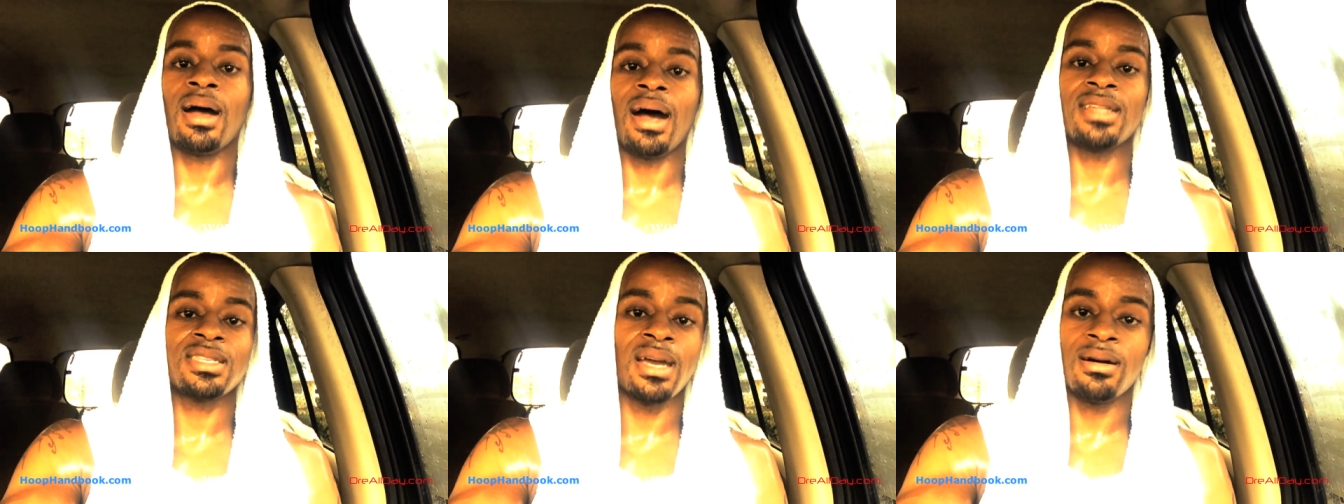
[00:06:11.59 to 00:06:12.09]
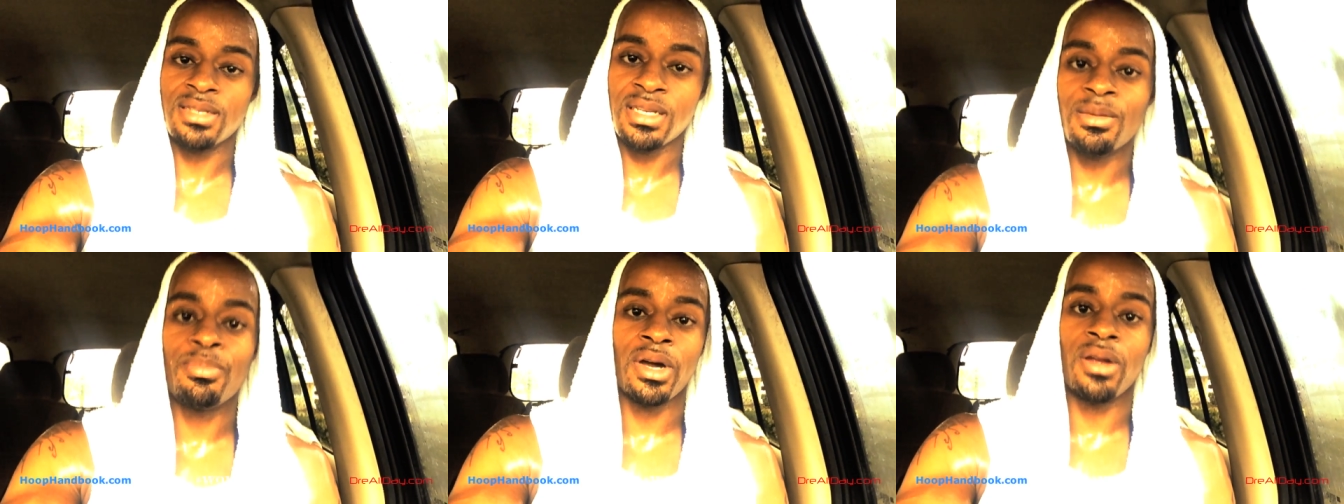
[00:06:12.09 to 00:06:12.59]
I challenge
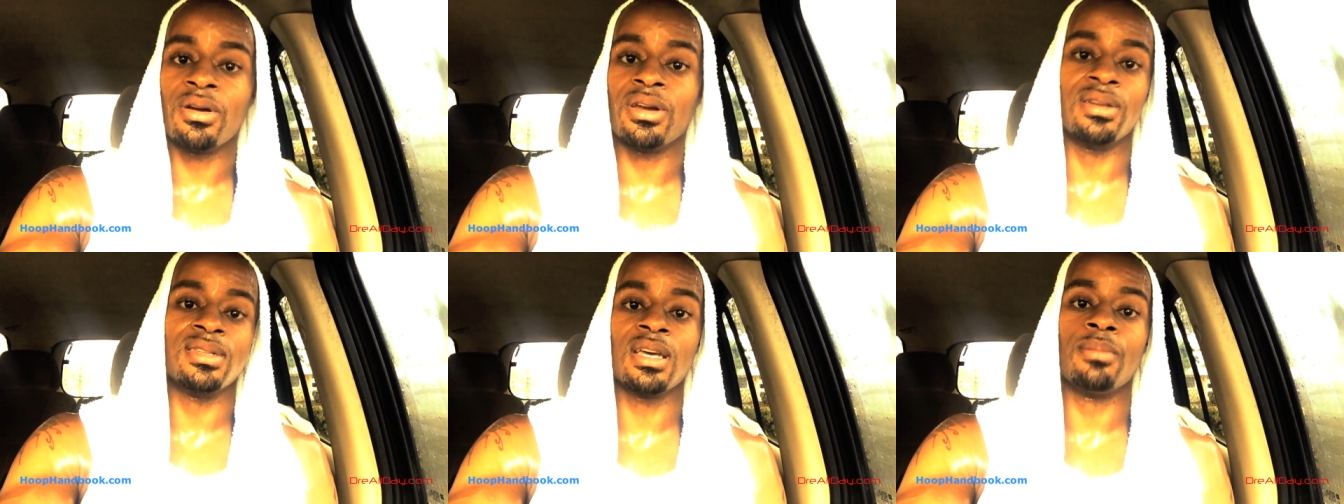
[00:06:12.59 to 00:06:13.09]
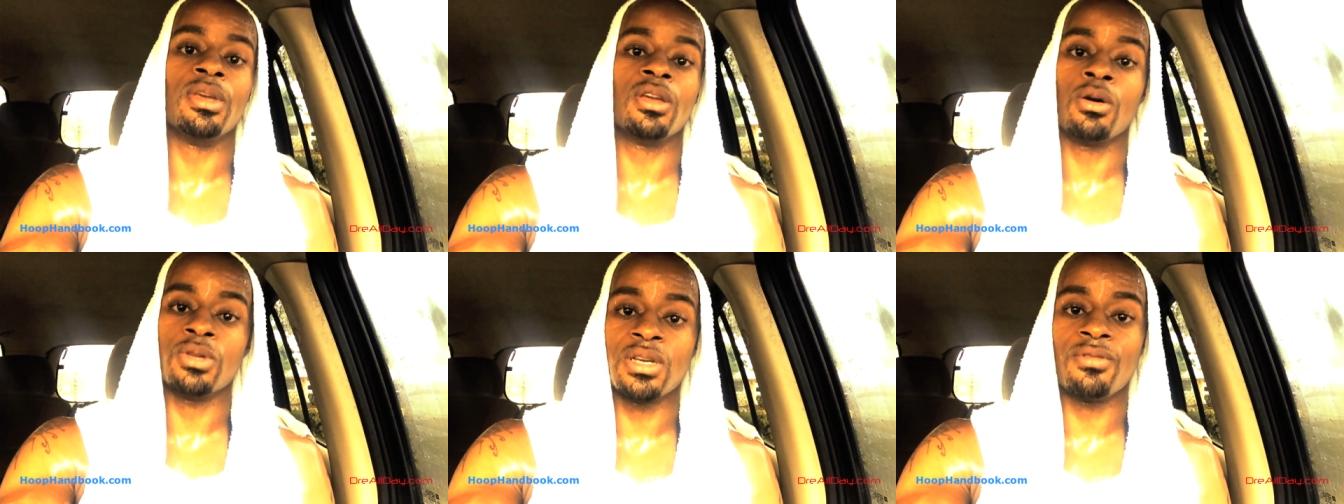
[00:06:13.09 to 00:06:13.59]
any player on here to tell me a
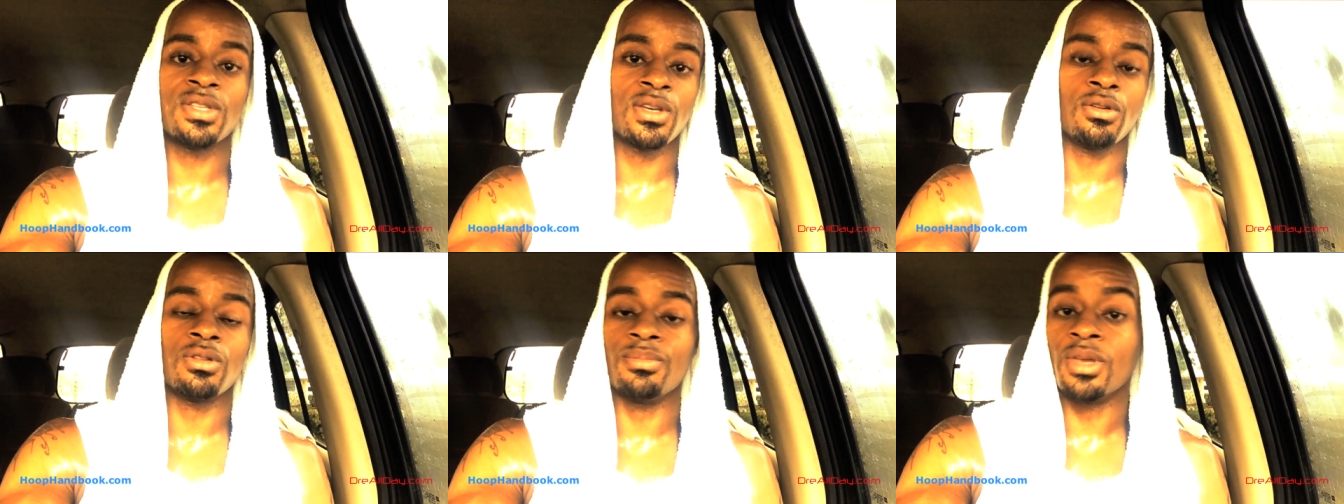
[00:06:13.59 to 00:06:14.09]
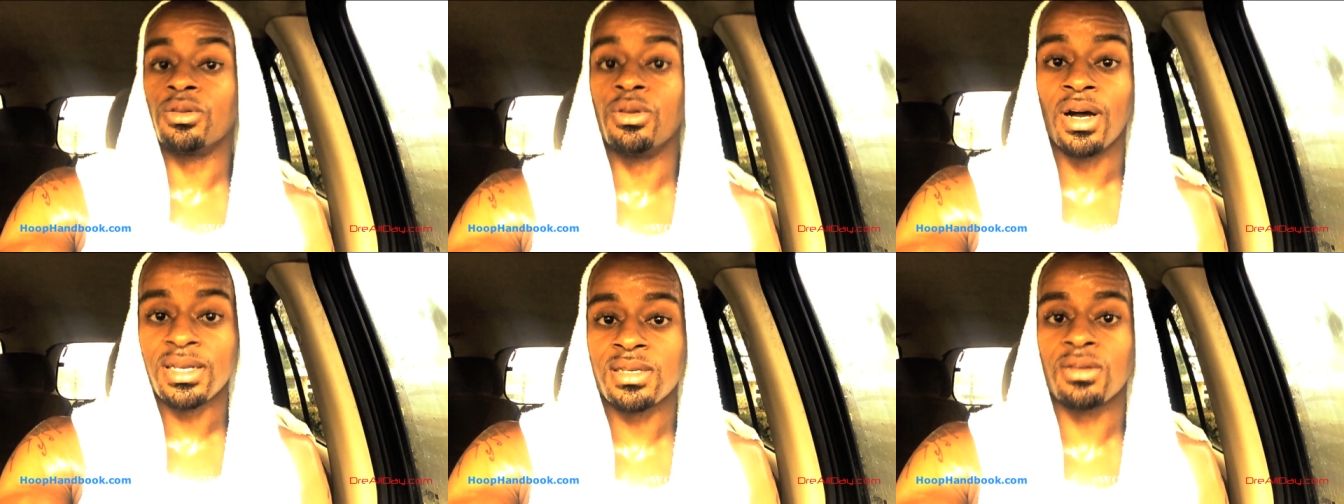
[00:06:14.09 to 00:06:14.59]
coach ever told them, yo,
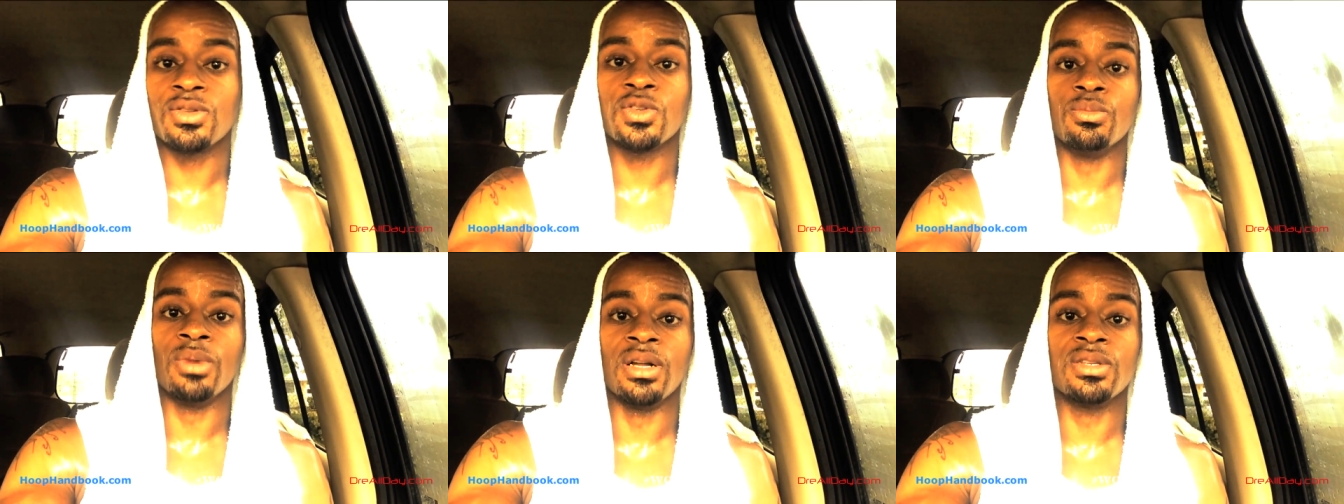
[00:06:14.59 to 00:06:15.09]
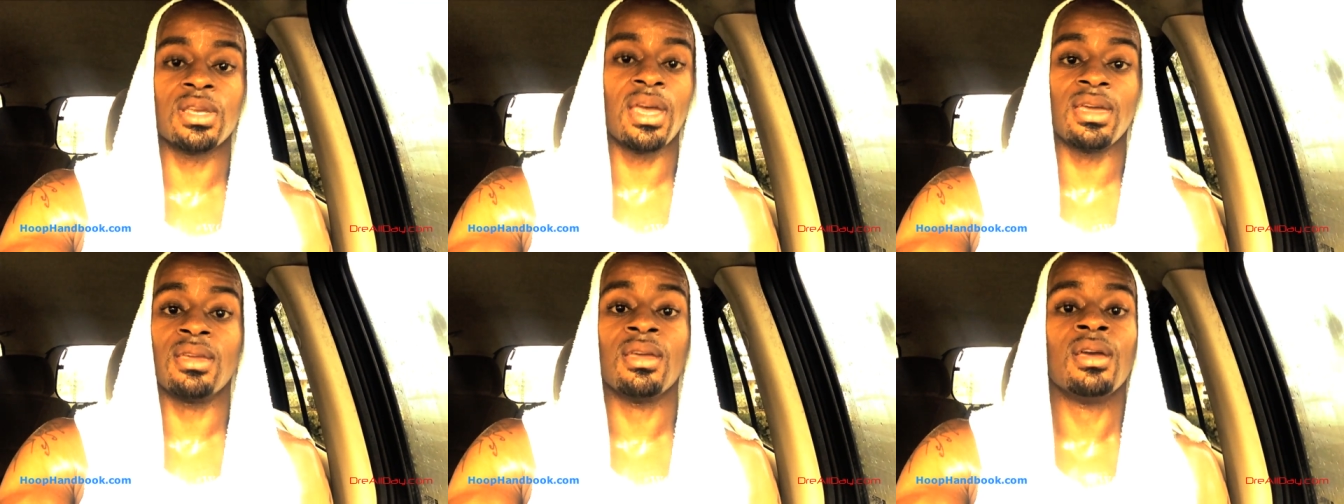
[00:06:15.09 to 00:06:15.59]
you're hustling too much.
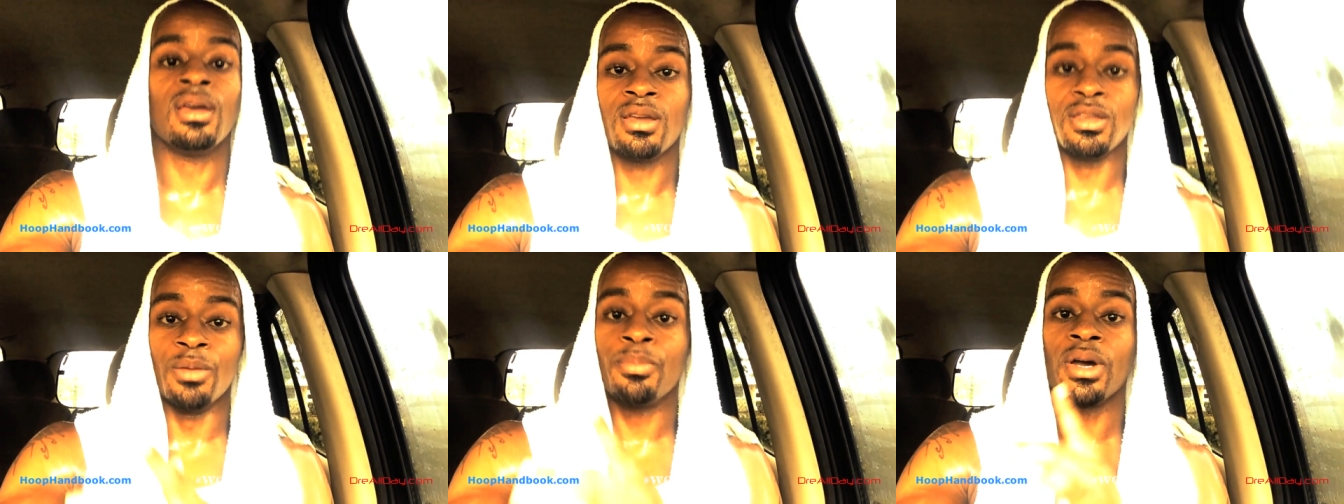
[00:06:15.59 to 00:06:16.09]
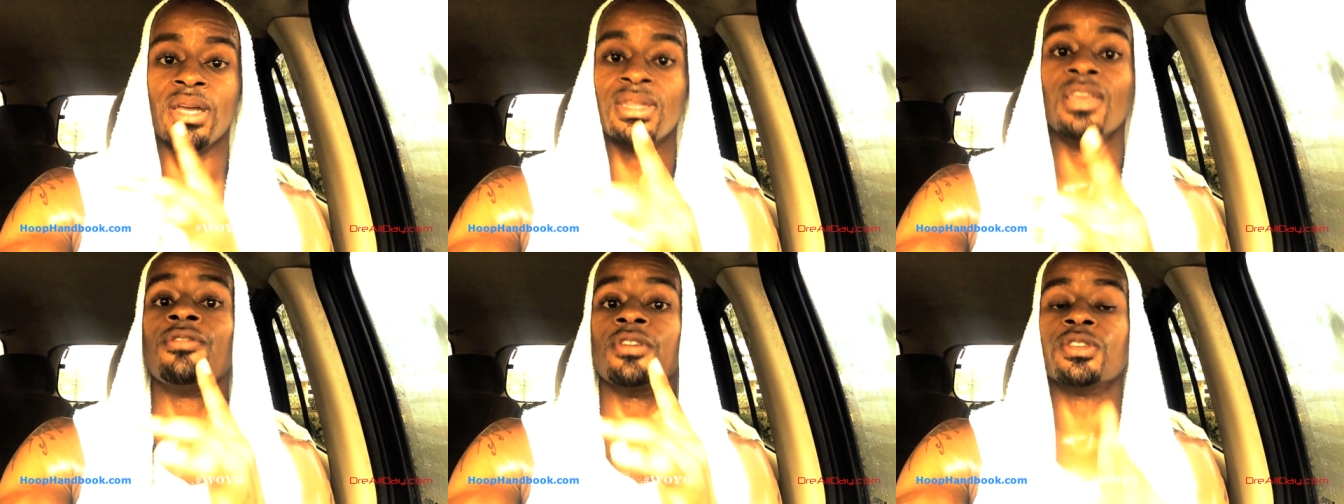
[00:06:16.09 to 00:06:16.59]
Hey, you're playing
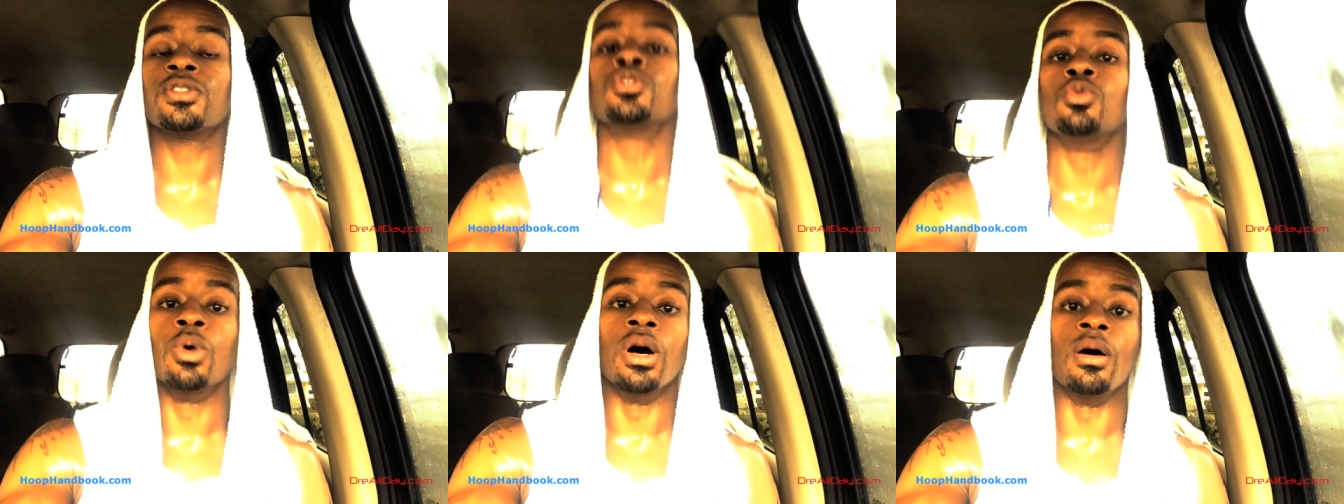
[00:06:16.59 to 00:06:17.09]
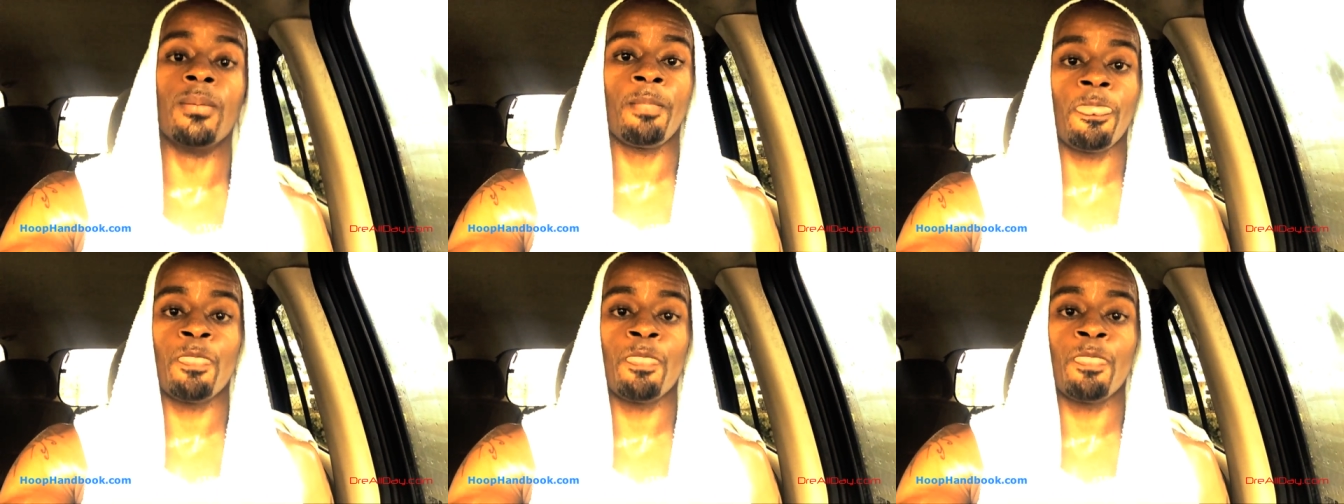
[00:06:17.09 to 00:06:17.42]
defense too well.